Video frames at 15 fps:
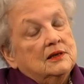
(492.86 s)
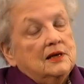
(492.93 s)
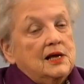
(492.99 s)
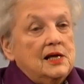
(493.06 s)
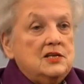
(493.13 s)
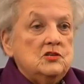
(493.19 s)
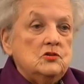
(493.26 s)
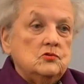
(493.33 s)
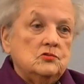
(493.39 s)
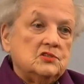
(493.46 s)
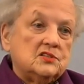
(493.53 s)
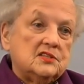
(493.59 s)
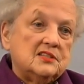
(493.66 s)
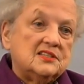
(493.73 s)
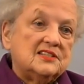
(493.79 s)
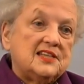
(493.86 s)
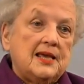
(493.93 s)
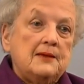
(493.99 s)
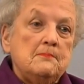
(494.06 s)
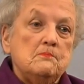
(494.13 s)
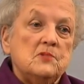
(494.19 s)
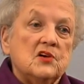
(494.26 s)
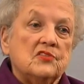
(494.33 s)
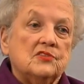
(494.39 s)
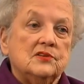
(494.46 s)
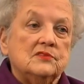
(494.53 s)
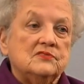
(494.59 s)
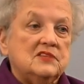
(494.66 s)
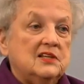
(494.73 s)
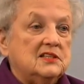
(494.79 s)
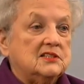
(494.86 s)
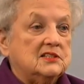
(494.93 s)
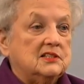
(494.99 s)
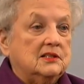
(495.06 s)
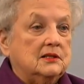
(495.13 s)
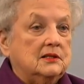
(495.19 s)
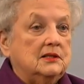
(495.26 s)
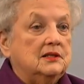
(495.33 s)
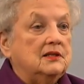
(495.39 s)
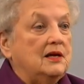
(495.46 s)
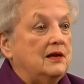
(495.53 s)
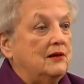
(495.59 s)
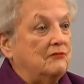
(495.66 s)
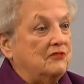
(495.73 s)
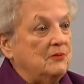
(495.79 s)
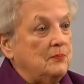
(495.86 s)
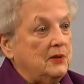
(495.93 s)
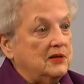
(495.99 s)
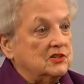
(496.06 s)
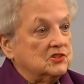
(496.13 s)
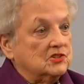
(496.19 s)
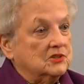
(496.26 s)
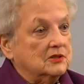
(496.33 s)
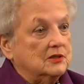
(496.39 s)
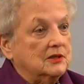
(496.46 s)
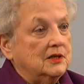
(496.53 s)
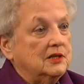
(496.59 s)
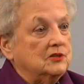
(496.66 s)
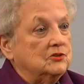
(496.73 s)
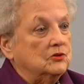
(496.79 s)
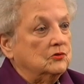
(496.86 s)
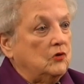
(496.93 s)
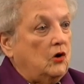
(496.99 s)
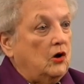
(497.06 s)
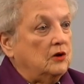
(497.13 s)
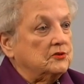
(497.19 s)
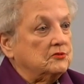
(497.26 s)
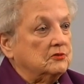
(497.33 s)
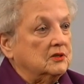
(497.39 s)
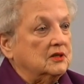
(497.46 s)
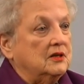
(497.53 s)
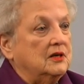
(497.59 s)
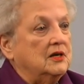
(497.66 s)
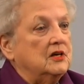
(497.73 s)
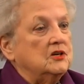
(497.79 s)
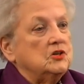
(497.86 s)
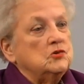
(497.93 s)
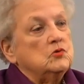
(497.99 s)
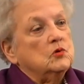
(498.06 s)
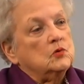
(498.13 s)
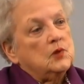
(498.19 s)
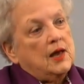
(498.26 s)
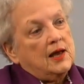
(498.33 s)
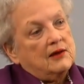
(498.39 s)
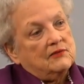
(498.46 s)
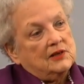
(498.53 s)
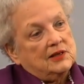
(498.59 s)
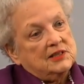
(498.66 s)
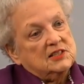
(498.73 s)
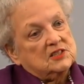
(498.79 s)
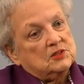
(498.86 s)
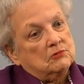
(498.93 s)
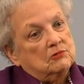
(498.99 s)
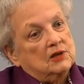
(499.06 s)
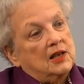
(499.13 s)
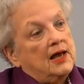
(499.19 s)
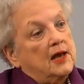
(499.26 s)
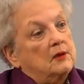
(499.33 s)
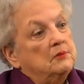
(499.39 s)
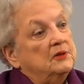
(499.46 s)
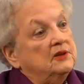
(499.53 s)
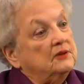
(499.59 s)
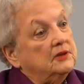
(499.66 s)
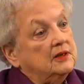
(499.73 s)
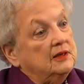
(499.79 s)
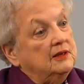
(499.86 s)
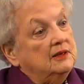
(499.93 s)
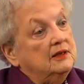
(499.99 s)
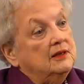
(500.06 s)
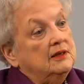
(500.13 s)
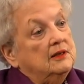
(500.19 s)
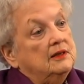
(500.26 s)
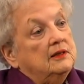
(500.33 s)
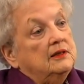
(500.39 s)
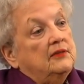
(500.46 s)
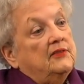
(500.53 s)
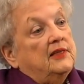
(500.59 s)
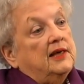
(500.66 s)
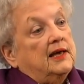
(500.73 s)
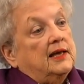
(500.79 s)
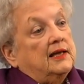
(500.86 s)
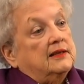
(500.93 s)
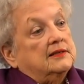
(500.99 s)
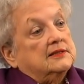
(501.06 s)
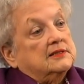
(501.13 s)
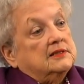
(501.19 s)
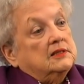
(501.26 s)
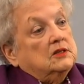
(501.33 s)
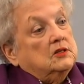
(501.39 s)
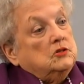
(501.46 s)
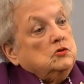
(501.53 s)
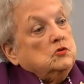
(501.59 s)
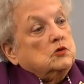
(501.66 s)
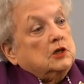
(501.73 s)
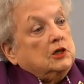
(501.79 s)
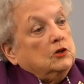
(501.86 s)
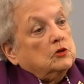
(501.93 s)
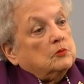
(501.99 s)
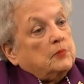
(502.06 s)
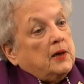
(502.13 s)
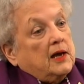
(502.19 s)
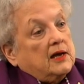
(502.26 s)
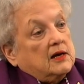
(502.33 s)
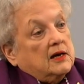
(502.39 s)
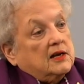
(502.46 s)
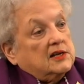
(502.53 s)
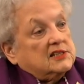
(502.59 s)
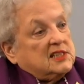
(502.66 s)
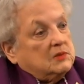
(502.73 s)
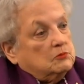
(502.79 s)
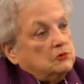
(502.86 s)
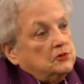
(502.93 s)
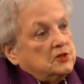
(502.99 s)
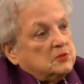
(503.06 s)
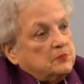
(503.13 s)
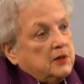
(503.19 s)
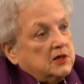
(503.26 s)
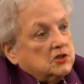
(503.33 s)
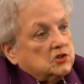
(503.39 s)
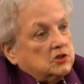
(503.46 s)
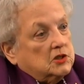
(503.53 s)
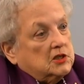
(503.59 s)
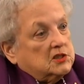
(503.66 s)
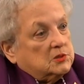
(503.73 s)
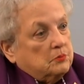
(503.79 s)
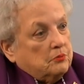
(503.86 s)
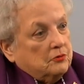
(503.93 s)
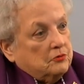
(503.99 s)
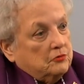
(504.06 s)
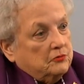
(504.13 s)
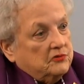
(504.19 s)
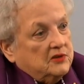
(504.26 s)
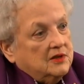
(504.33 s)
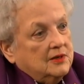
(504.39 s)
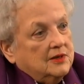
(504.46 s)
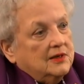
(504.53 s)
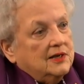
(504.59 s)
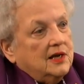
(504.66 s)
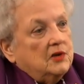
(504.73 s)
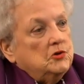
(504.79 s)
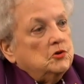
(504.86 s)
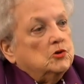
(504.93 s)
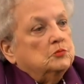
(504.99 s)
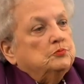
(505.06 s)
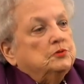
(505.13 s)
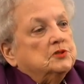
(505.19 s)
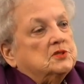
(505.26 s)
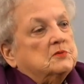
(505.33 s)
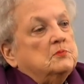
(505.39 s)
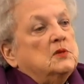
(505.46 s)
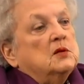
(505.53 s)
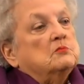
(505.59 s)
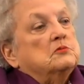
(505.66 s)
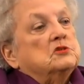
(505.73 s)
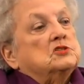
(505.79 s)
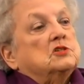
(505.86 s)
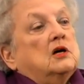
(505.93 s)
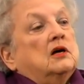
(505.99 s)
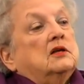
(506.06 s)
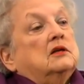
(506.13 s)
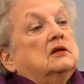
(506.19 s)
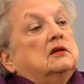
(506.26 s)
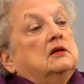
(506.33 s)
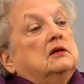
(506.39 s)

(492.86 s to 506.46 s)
and use the same method of testing in every patient and don't alter it, you will have at least a reliability that you can look back on and say, well, this patient has improved. And you can put some numbers on it,